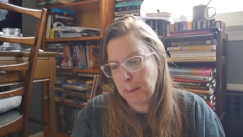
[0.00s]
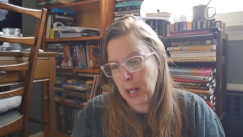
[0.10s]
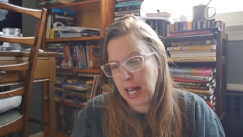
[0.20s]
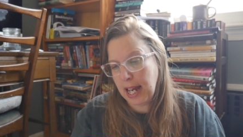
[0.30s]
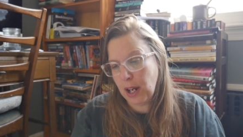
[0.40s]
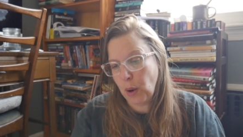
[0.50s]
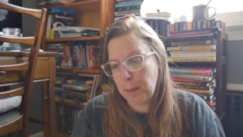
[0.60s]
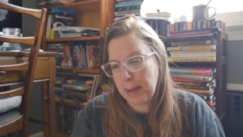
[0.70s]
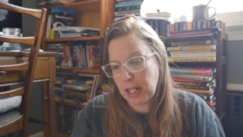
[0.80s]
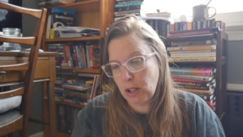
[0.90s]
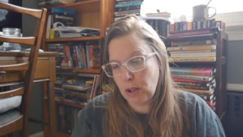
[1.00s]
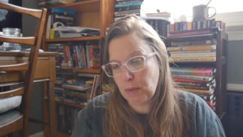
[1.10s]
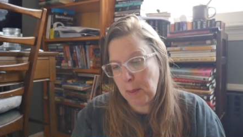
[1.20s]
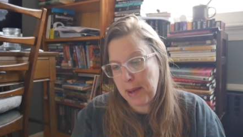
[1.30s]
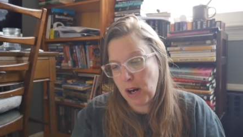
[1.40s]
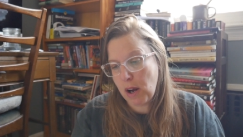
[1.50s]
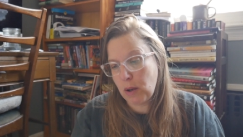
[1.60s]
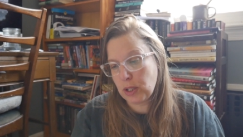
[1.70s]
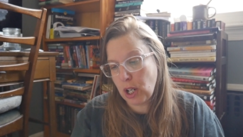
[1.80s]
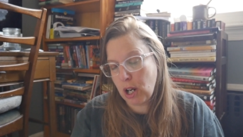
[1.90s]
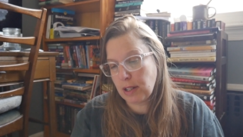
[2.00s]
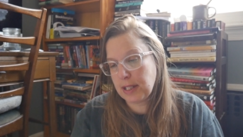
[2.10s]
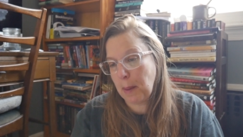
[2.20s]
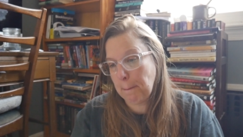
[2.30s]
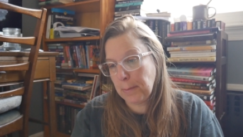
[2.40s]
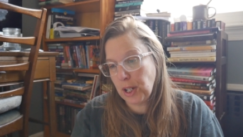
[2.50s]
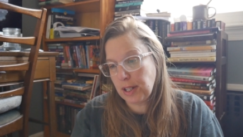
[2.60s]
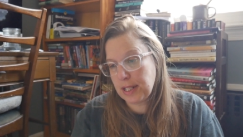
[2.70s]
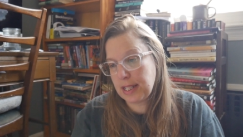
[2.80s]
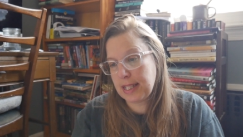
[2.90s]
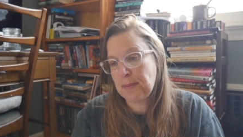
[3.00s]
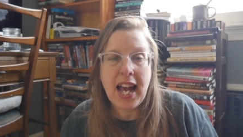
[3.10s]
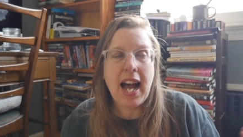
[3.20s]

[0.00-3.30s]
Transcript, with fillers: by Michael Romeo Talks Books.